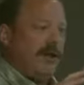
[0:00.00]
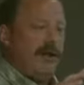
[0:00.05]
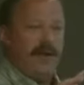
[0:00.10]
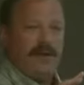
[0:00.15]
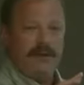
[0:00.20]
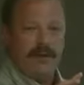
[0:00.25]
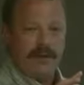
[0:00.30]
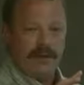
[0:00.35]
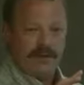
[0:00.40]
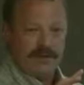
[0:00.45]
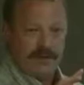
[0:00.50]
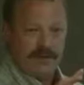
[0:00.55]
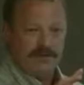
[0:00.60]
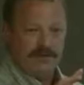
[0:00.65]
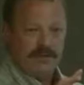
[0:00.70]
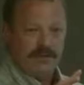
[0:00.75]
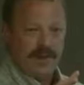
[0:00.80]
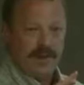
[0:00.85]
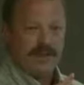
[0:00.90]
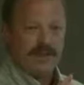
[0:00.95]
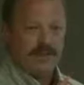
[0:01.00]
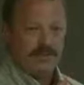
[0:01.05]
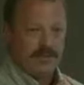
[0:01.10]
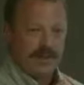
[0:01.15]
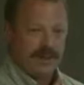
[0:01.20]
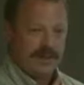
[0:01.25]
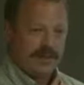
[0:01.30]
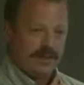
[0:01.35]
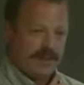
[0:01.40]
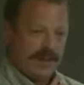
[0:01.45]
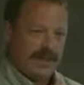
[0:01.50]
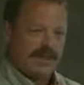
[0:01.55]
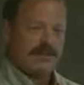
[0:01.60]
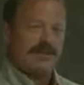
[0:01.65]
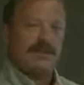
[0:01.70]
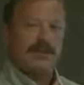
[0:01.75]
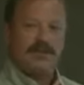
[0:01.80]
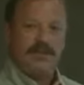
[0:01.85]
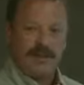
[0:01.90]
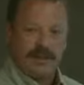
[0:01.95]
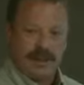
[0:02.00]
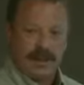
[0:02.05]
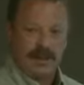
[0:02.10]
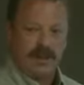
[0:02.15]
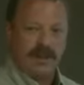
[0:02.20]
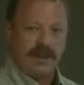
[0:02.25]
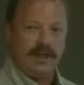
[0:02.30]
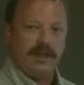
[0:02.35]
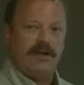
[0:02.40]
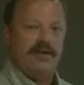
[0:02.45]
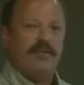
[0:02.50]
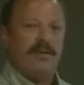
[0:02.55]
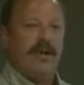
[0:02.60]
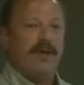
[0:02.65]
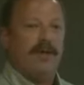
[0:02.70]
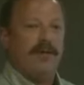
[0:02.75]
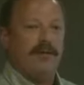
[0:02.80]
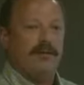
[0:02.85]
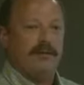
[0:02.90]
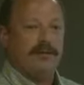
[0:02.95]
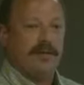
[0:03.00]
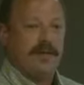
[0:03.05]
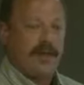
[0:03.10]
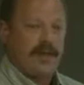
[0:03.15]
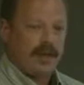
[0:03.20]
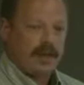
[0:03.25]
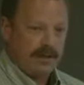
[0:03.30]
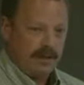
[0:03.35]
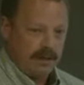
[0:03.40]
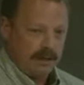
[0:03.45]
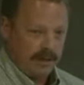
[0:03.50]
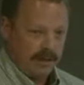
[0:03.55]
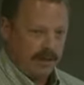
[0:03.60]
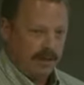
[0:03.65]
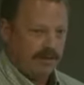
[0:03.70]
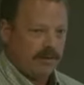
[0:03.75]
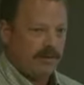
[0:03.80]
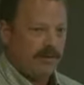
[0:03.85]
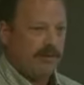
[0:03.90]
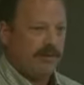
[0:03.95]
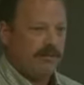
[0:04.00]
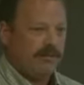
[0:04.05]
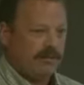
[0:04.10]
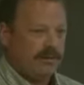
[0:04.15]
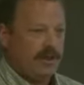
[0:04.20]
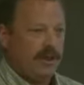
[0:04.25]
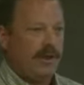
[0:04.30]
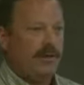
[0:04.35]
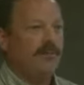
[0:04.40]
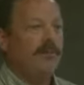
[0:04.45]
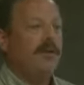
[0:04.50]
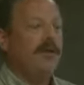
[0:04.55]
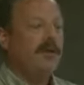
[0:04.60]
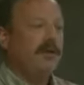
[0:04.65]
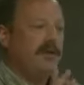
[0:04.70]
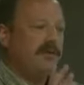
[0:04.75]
areas information because that's going to be taken care of by another tech on another job.